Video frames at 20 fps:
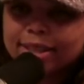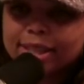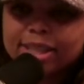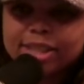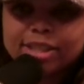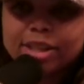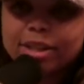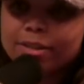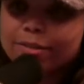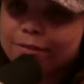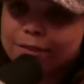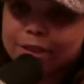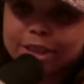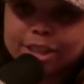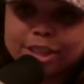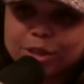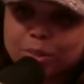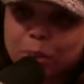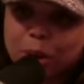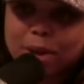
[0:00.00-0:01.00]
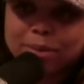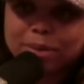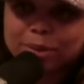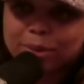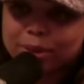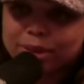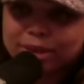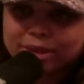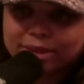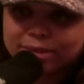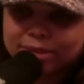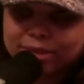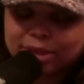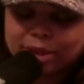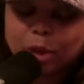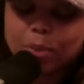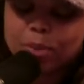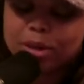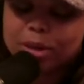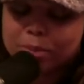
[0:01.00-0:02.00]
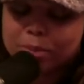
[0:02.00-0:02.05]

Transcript: that's he's going to finish probably with so many